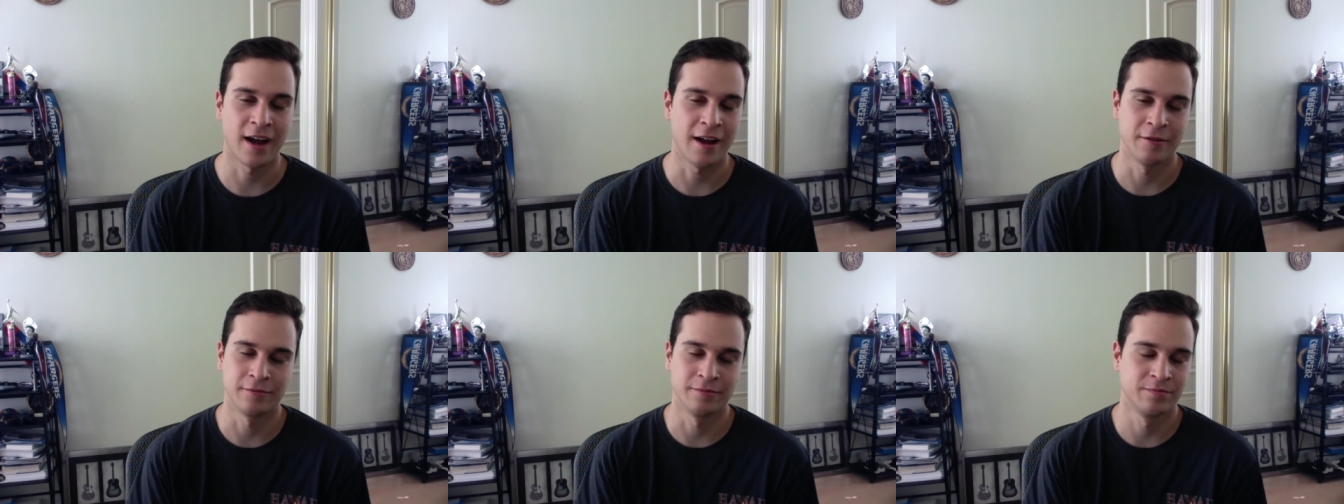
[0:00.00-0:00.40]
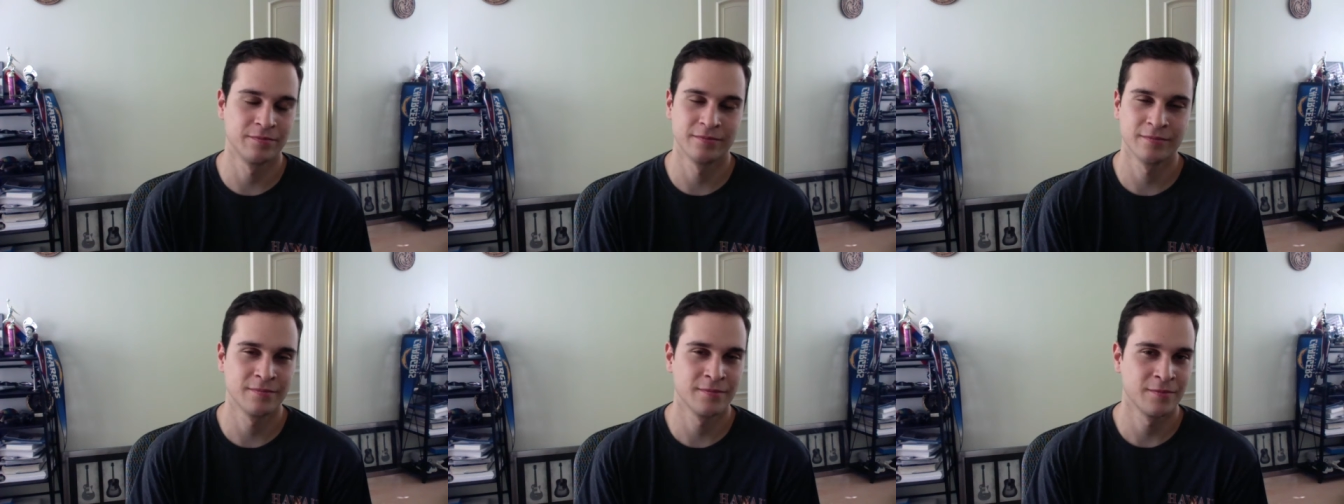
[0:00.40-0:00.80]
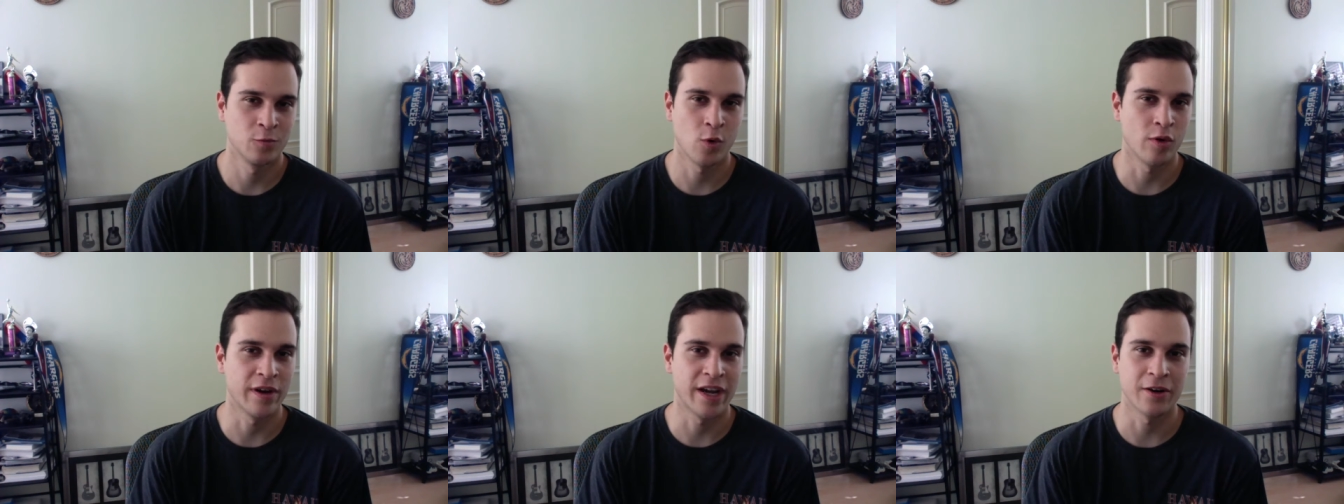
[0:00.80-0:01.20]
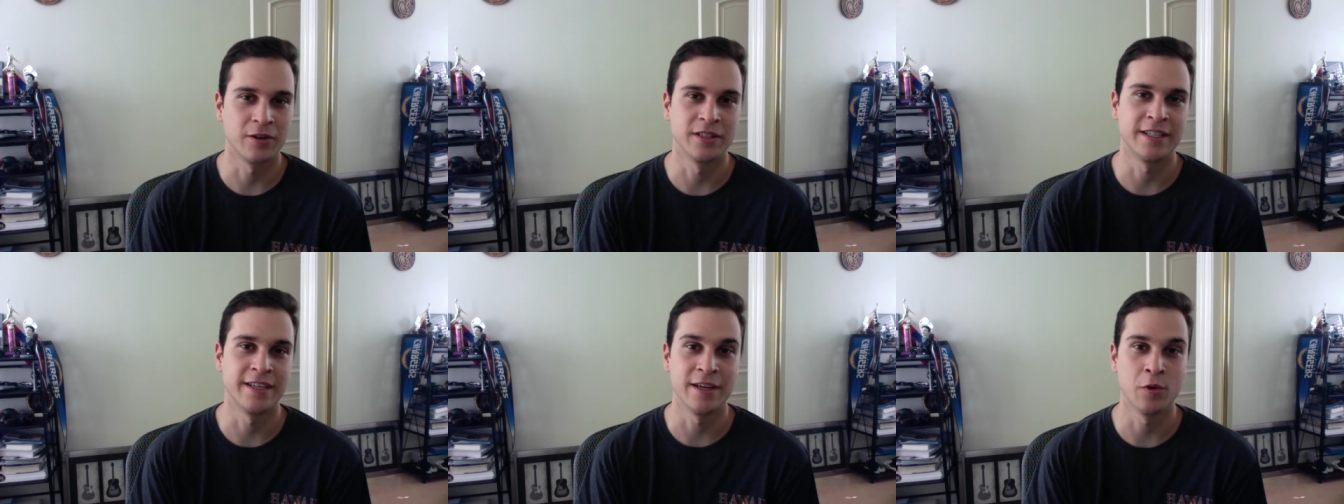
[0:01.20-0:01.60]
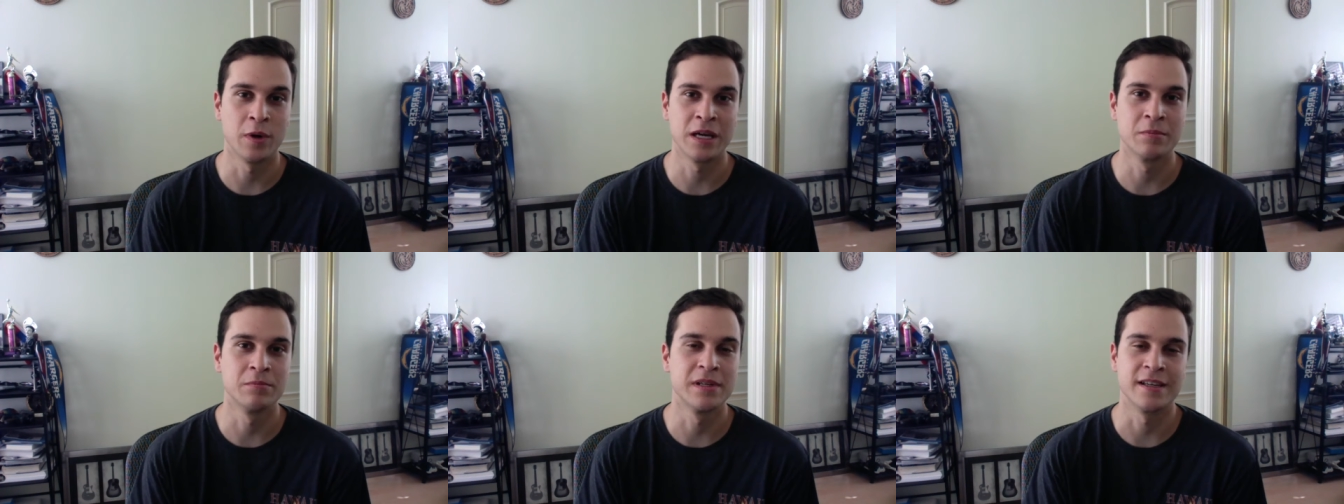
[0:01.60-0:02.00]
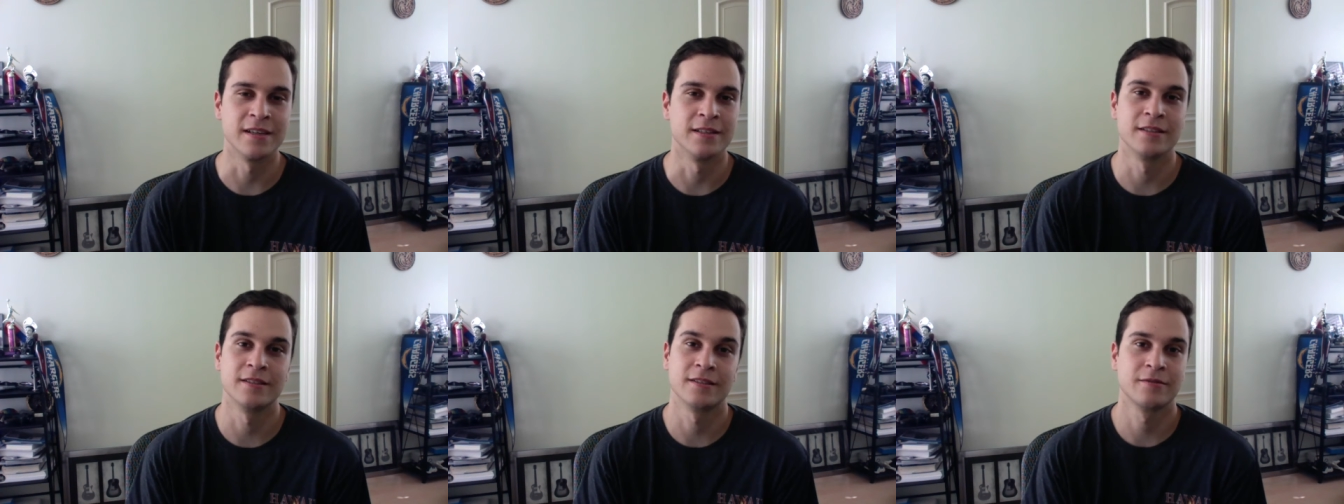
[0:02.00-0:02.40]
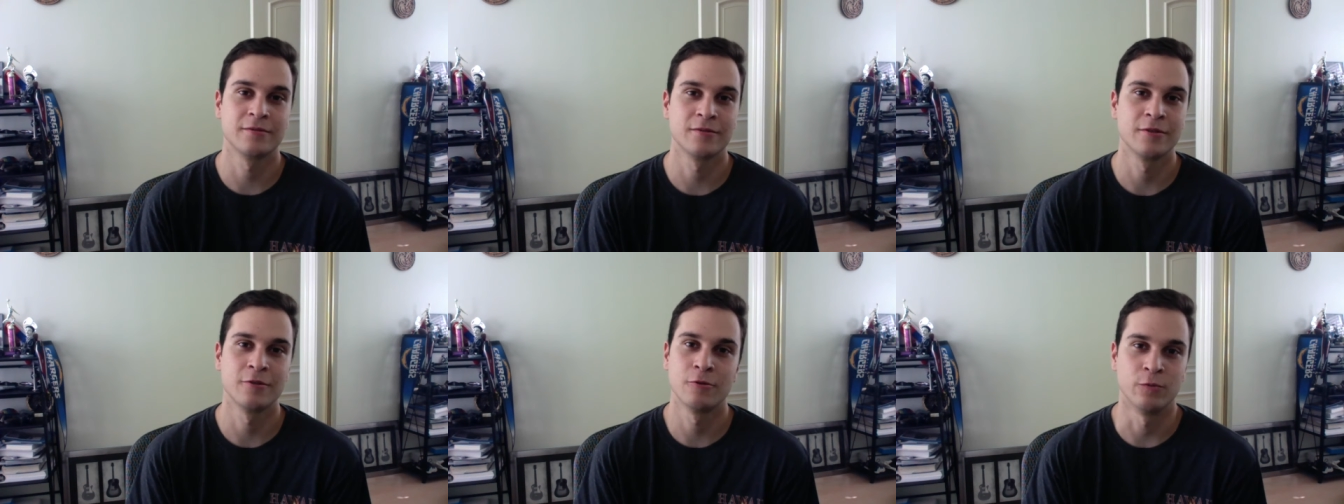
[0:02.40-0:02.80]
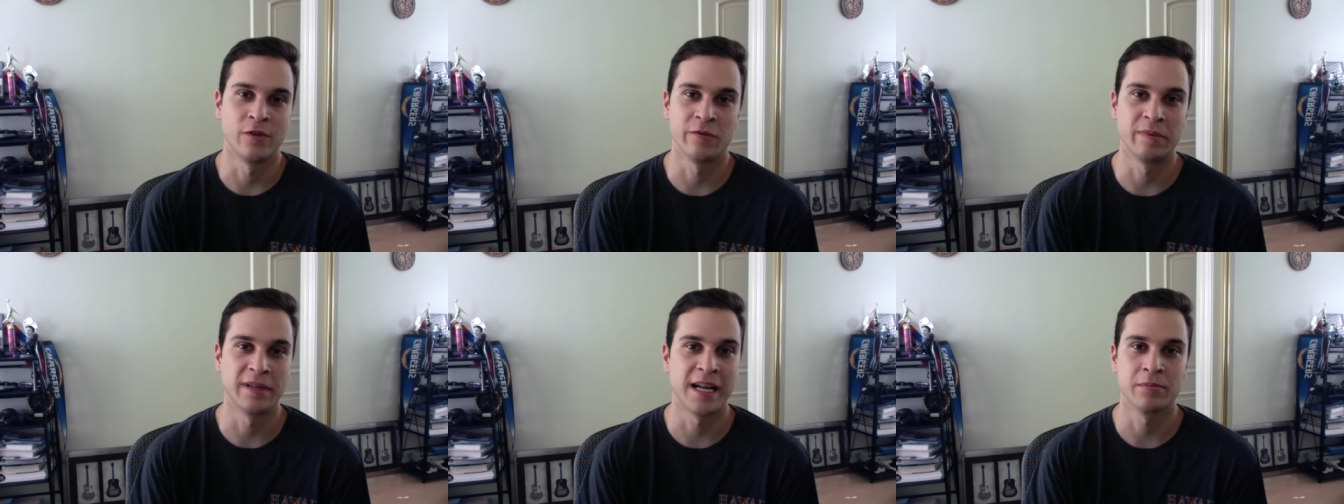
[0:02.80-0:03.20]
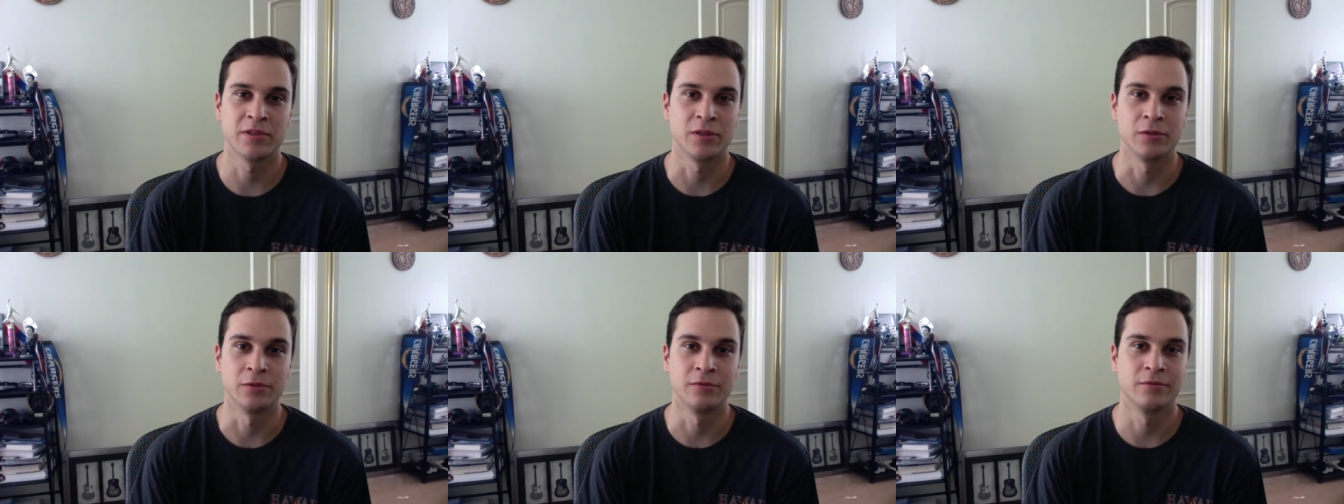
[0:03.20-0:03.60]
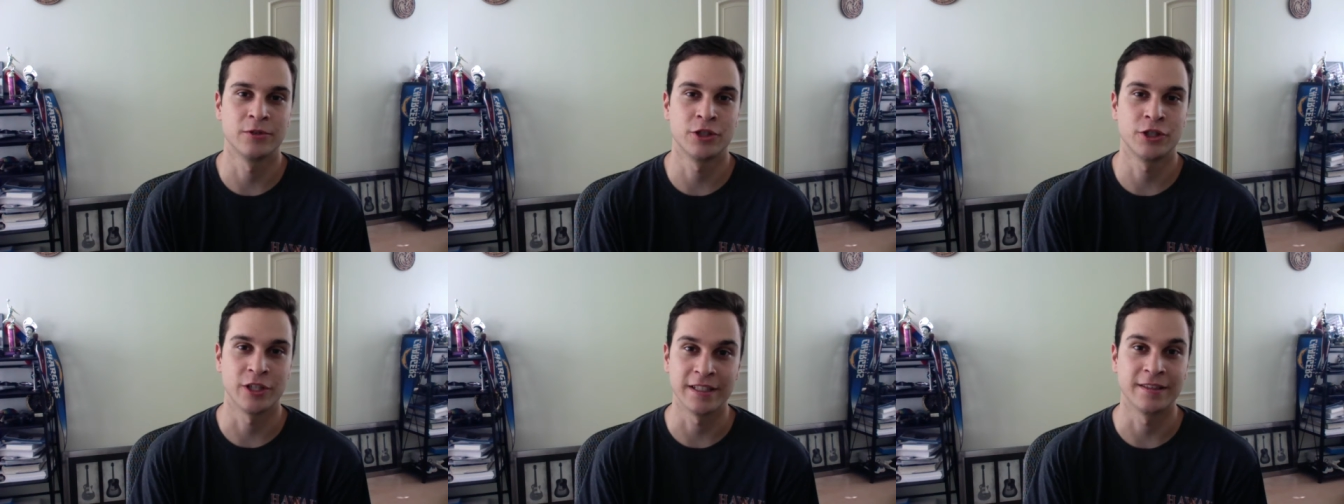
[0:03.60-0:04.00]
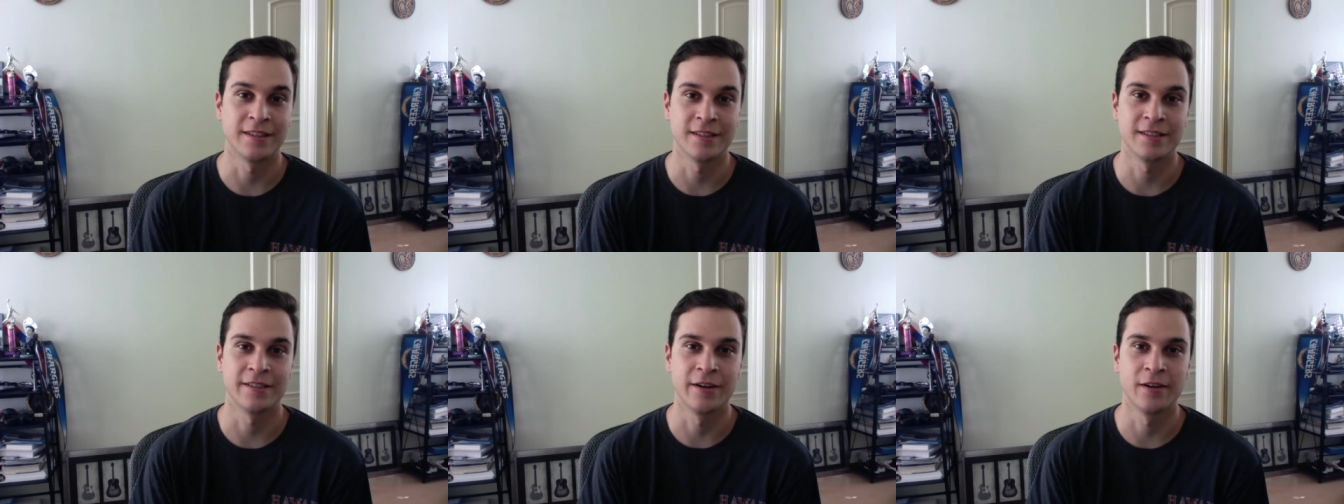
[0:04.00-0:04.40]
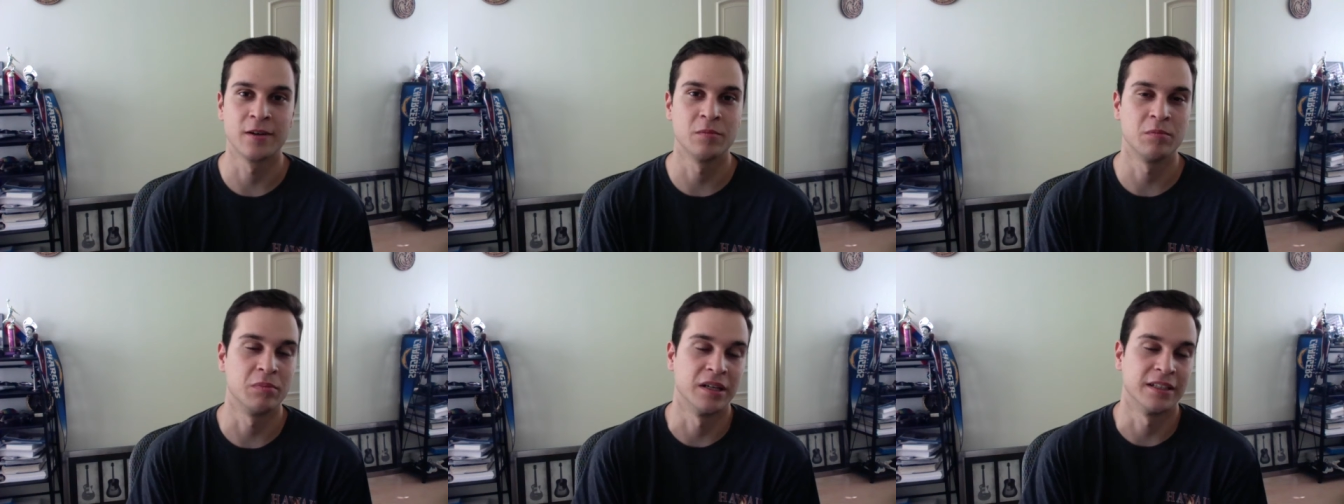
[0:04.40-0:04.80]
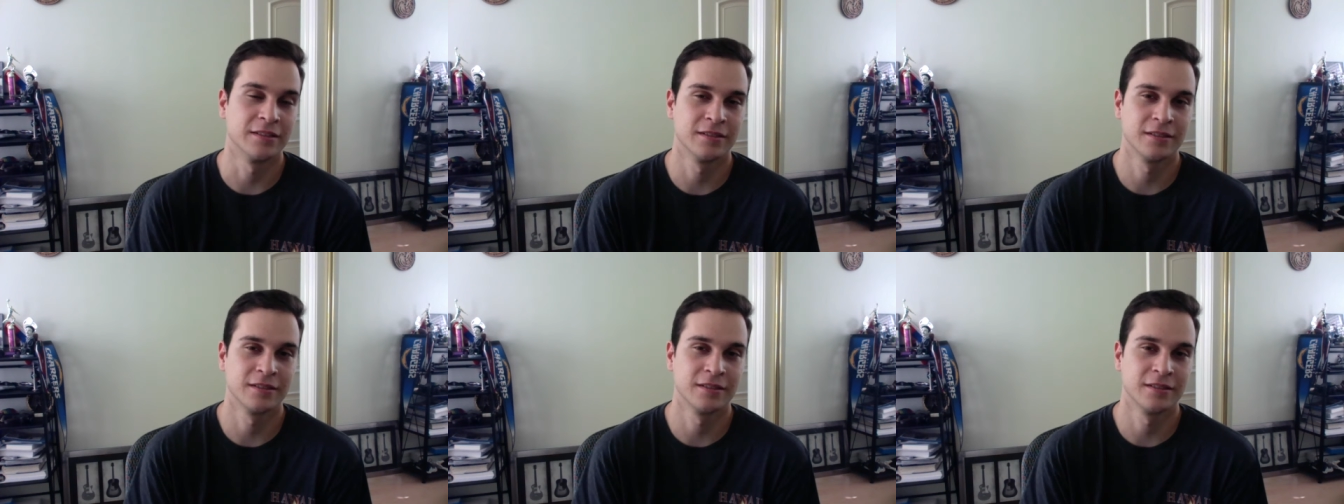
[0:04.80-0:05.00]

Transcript: I won't guarantee a win because we've been absolute shit this year, but